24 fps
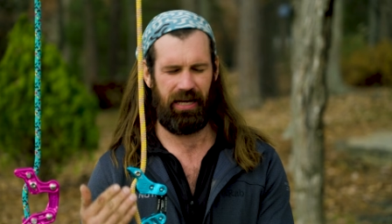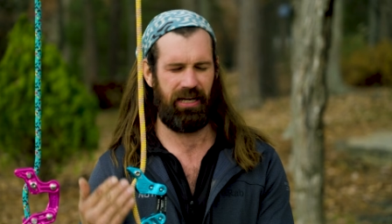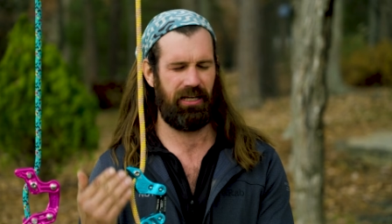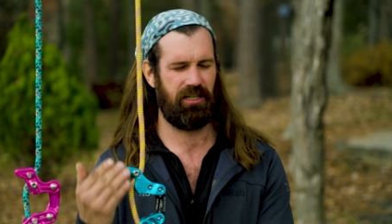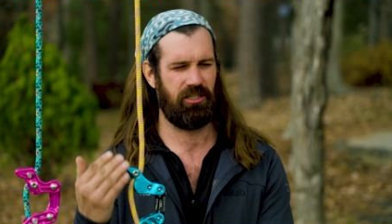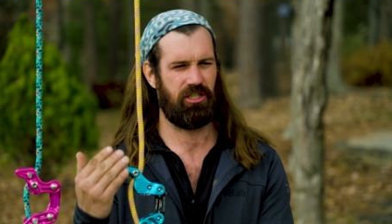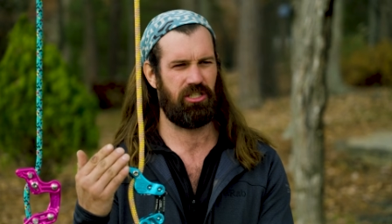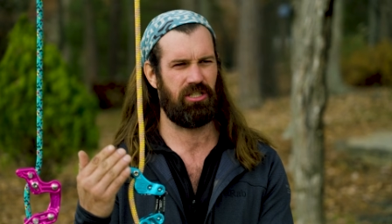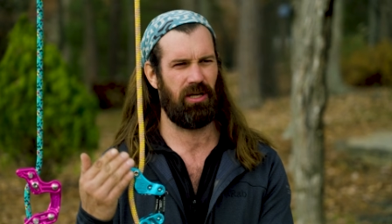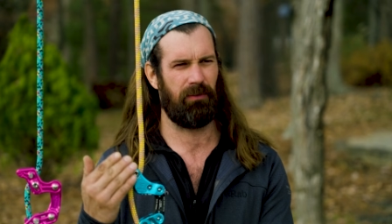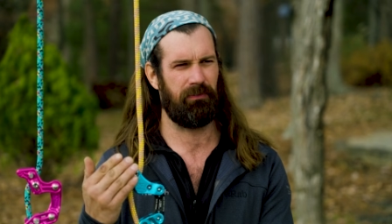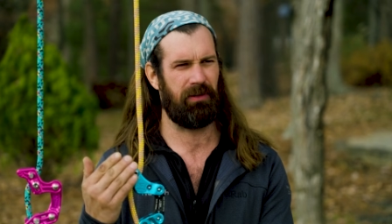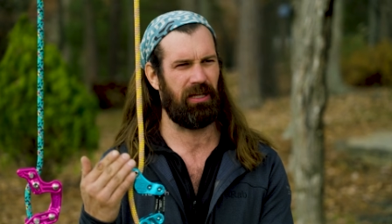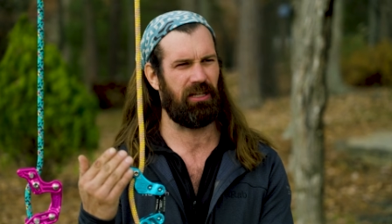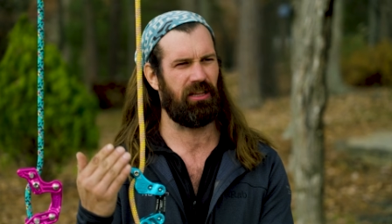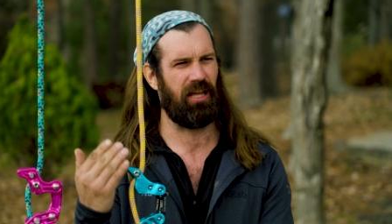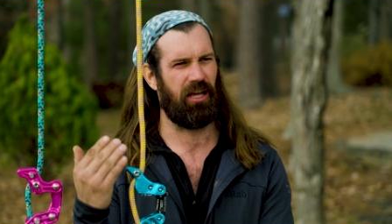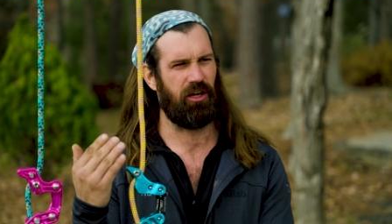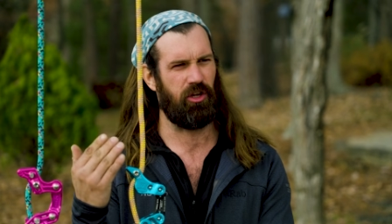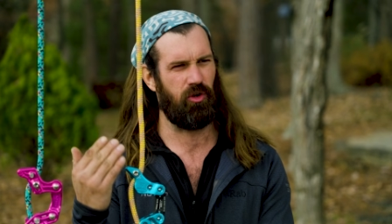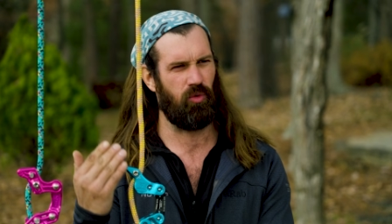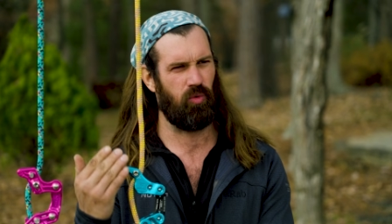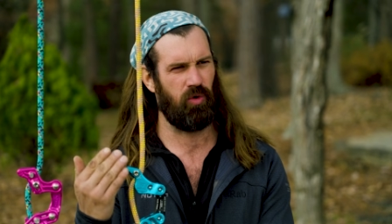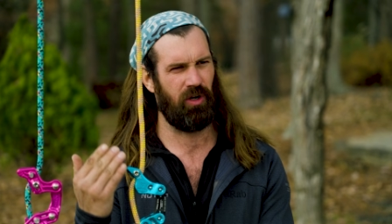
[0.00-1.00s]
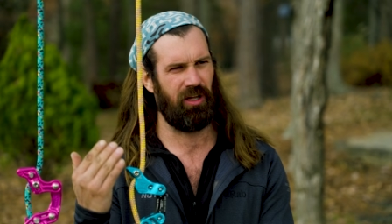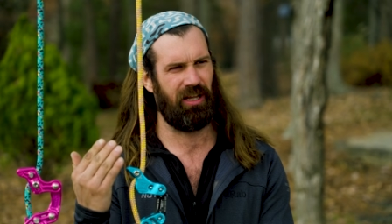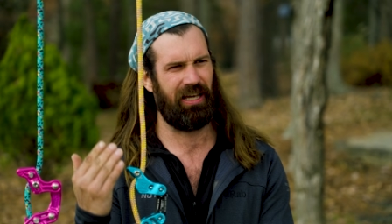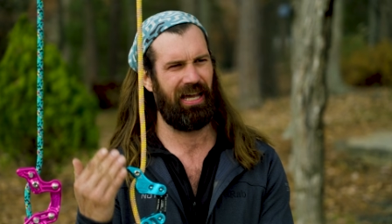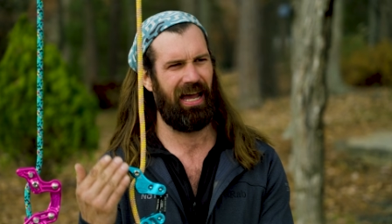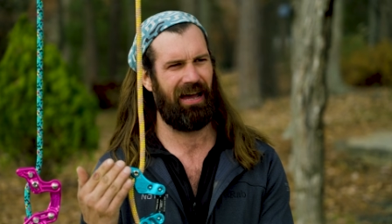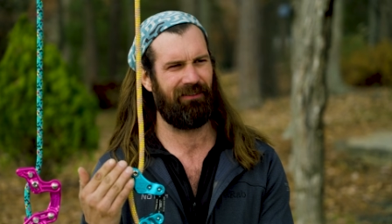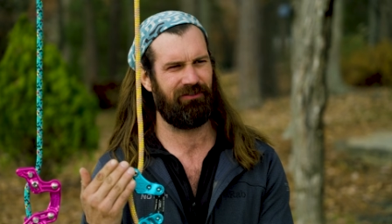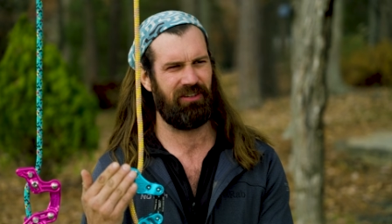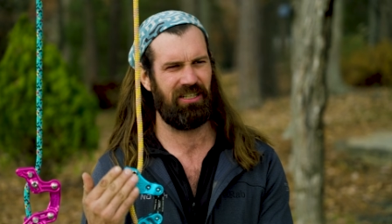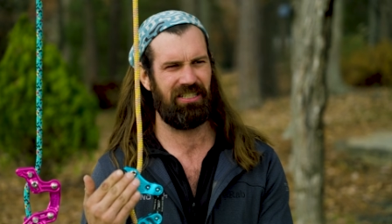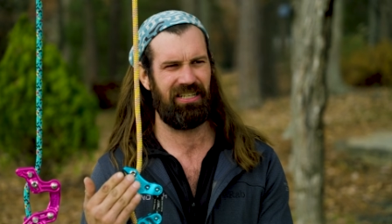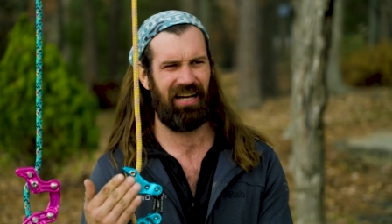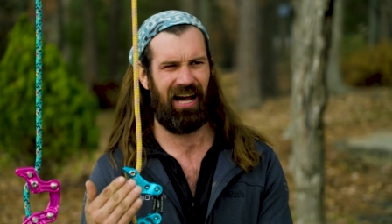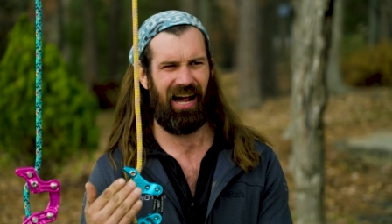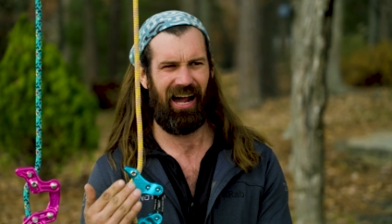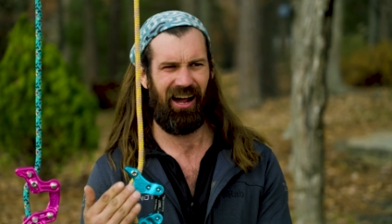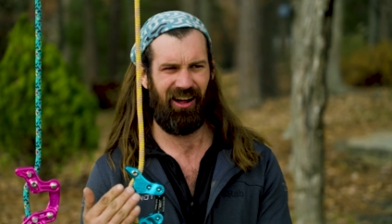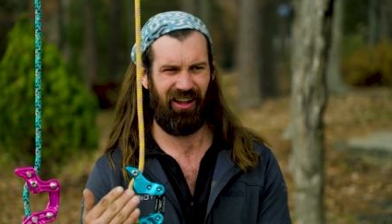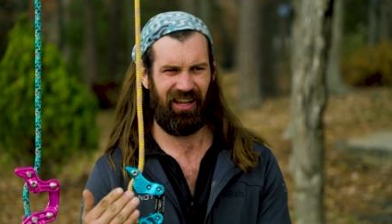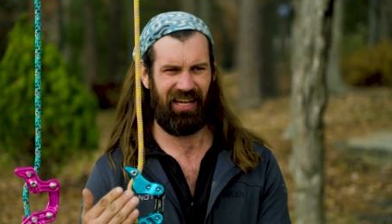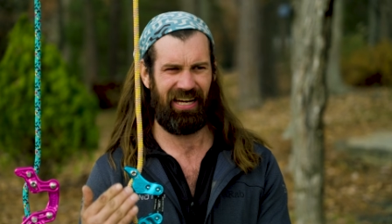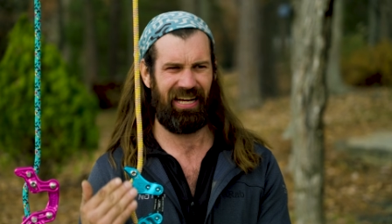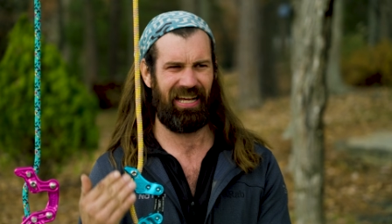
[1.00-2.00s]
It is something that you really have to
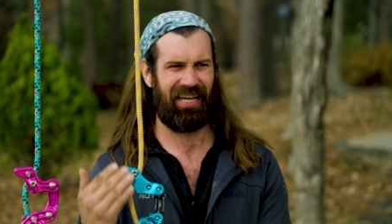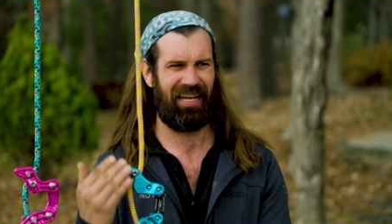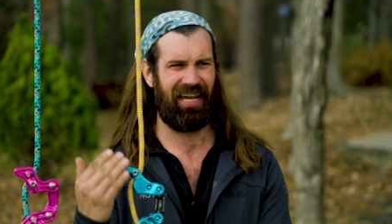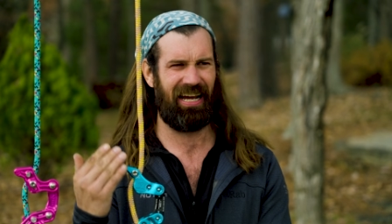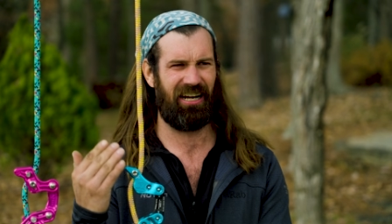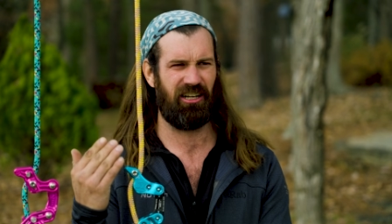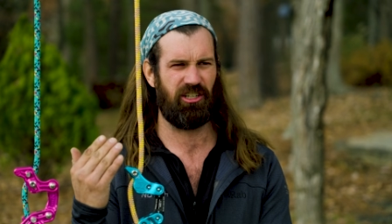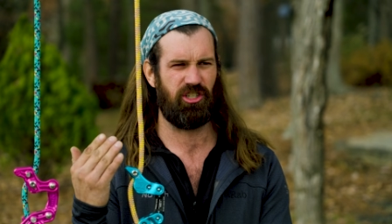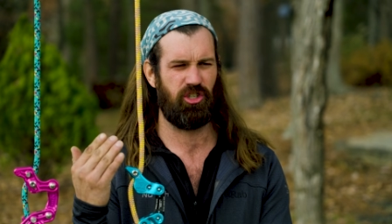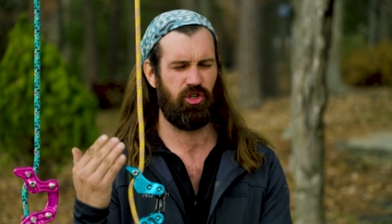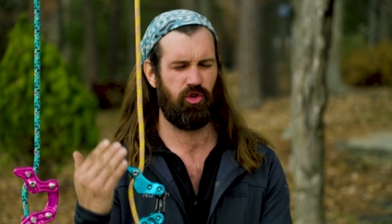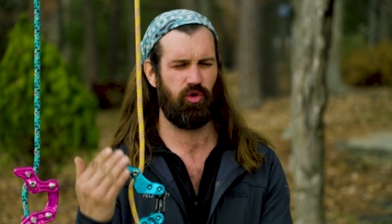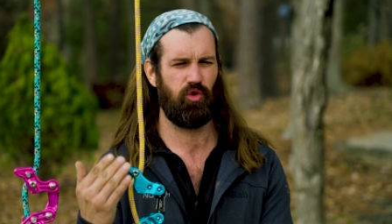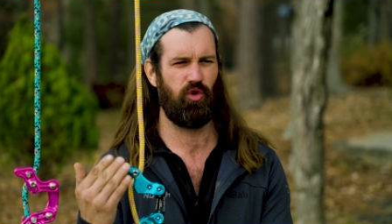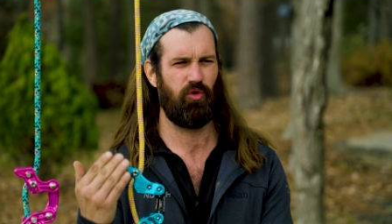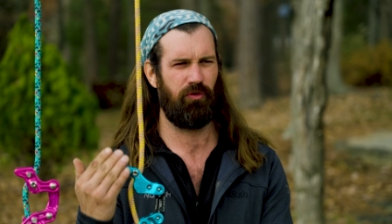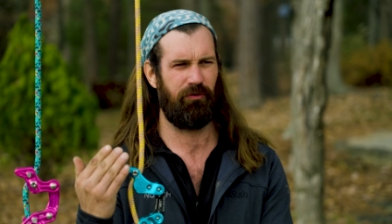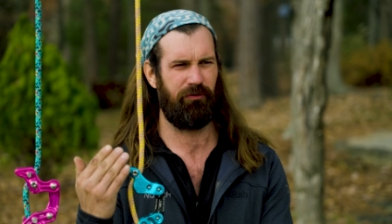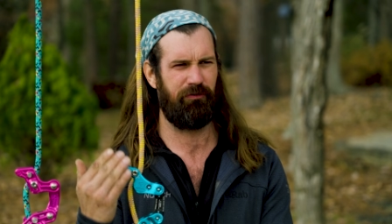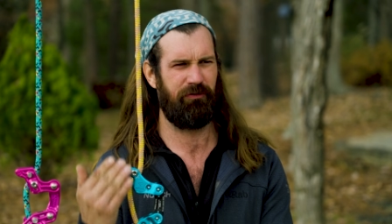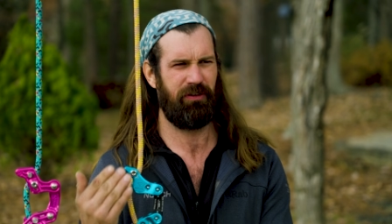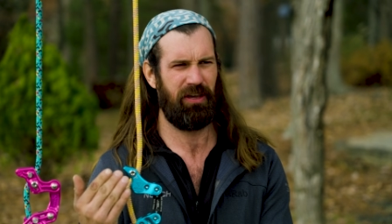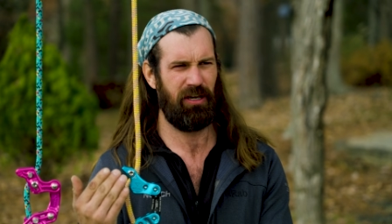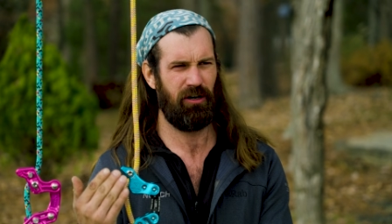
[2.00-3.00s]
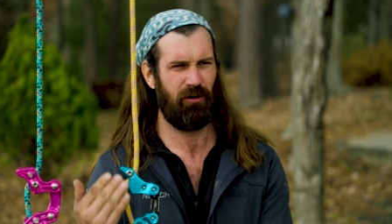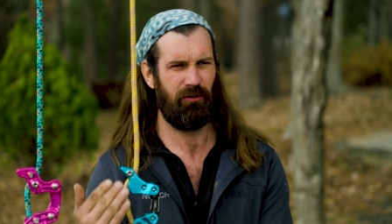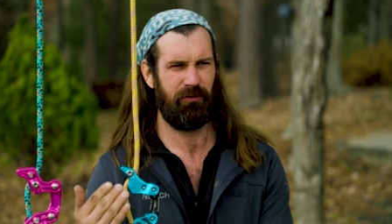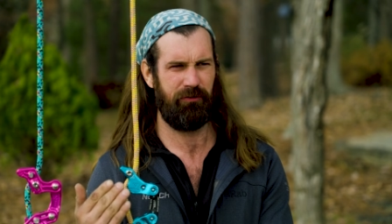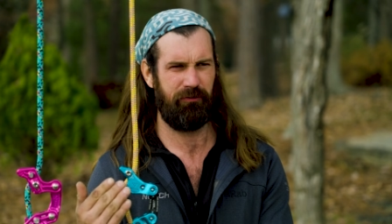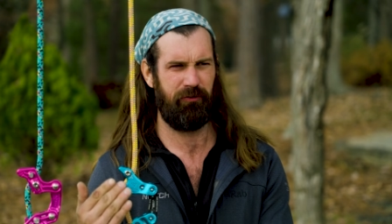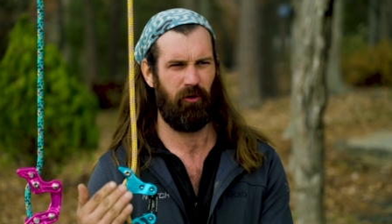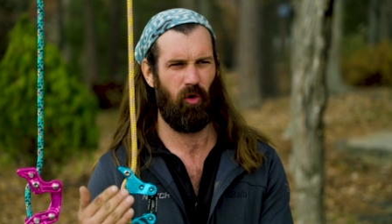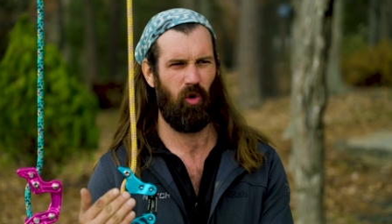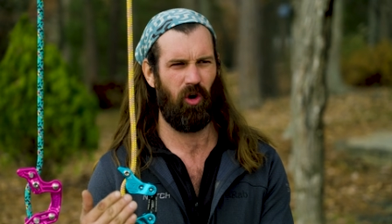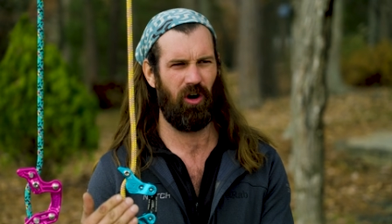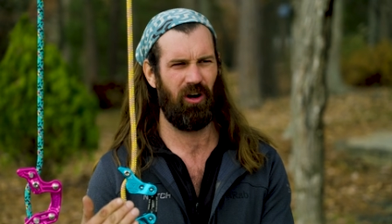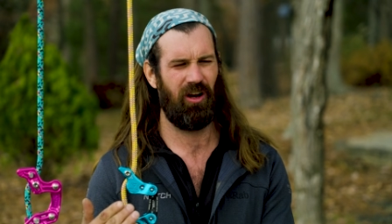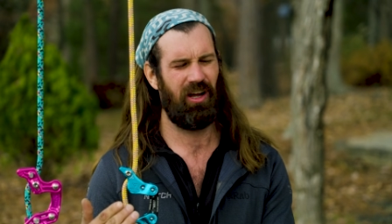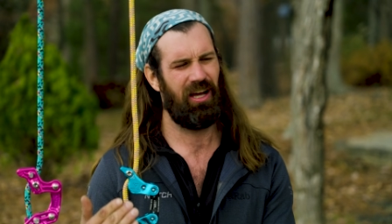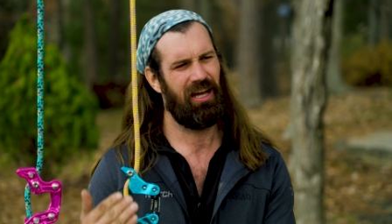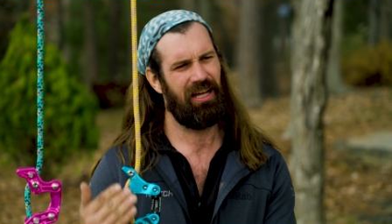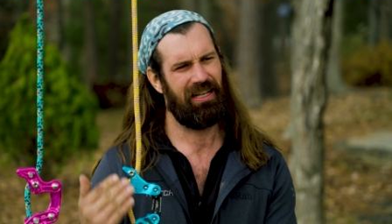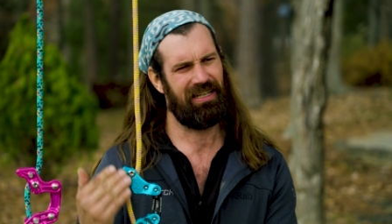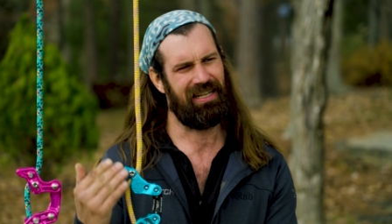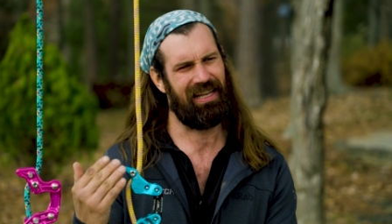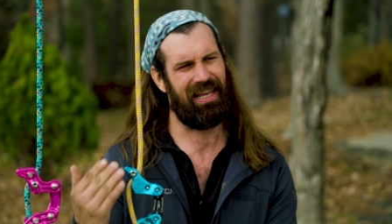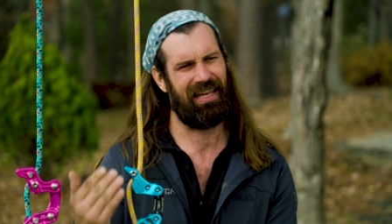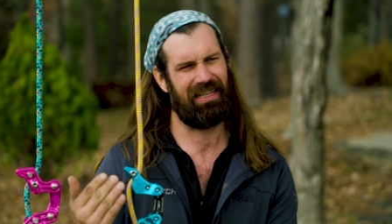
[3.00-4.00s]
dial in and get a true feel for
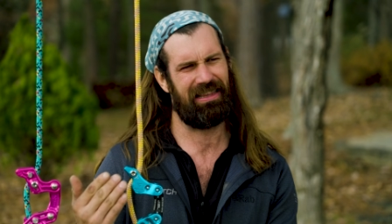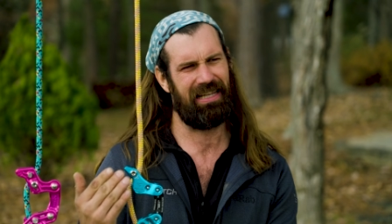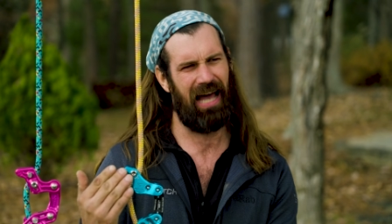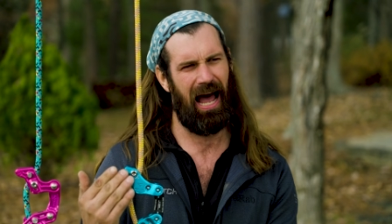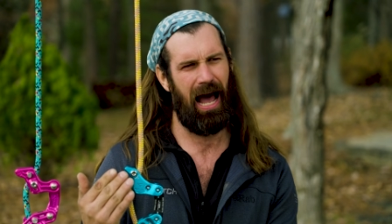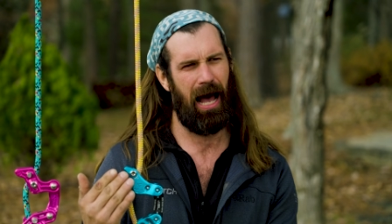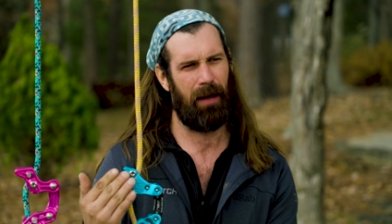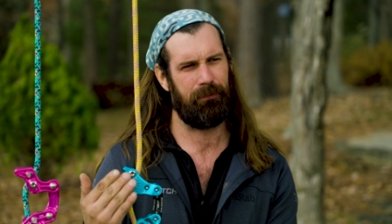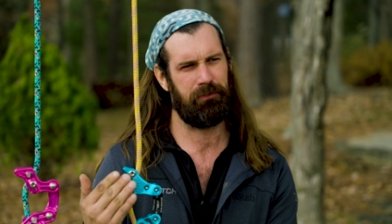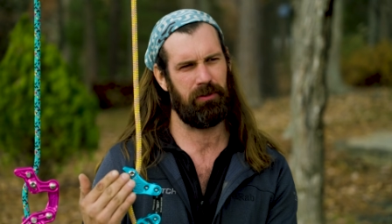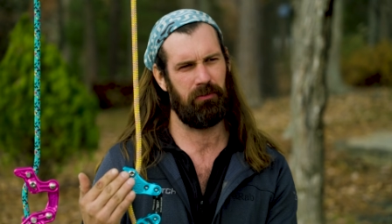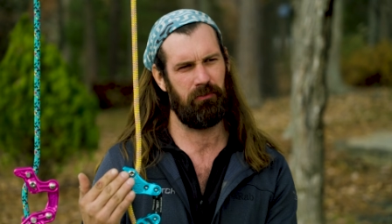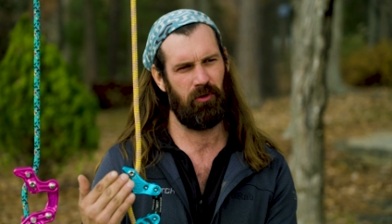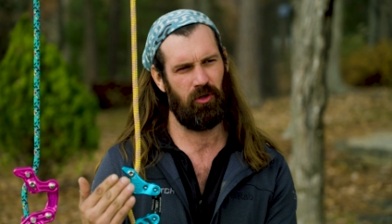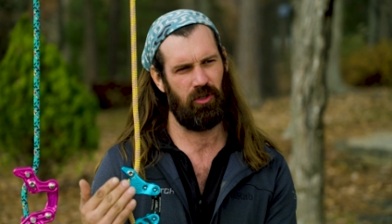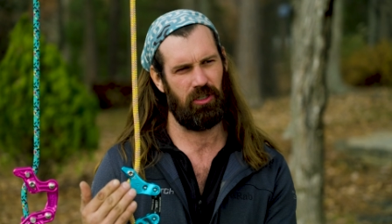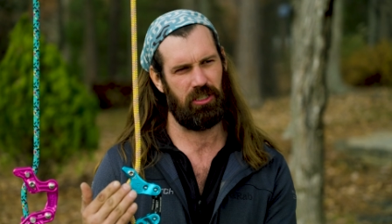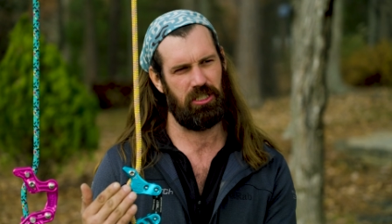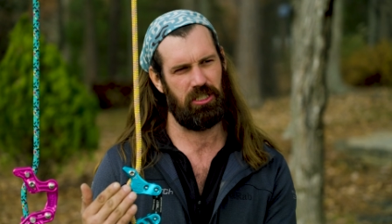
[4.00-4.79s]
to get the optimal